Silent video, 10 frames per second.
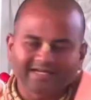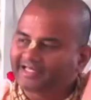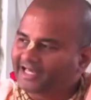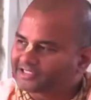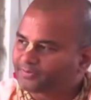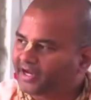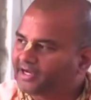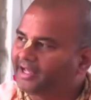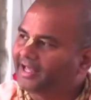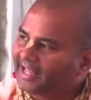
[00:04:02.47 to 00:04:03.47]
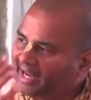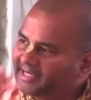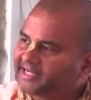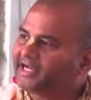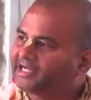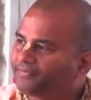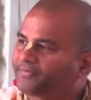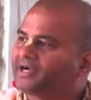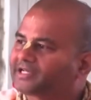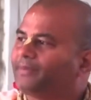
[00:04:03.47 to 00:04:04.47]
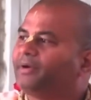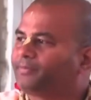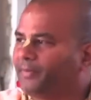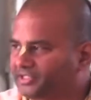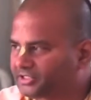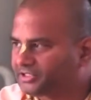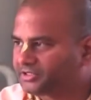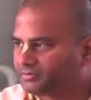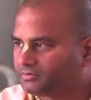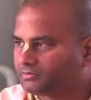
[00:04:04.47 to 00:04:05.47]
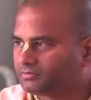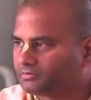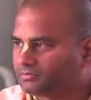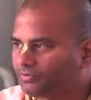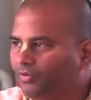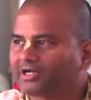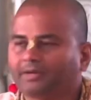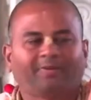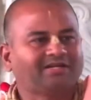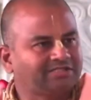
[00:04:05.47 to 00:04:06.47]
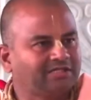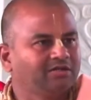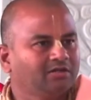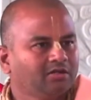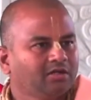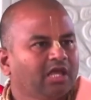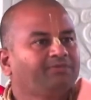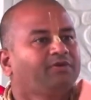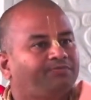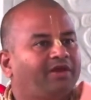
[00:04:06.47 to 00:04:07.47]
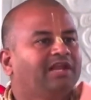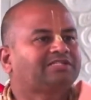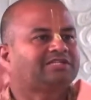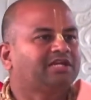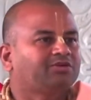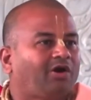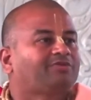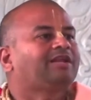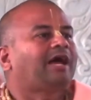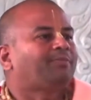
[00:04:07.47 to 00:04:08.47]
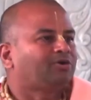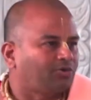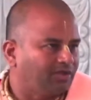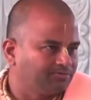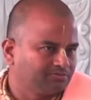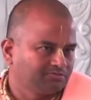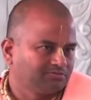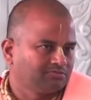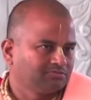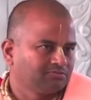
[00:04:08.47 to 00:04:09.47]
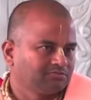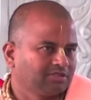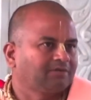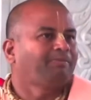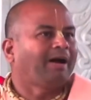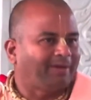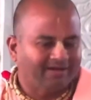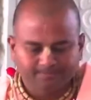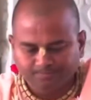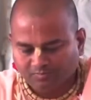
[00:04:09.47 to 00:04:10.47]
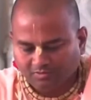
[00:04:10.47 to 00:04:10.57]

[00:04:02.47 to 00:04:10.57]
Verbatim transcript: Then he explained eighteen different commitments. What a person, if he fails in it, what will happen to him? That Papa.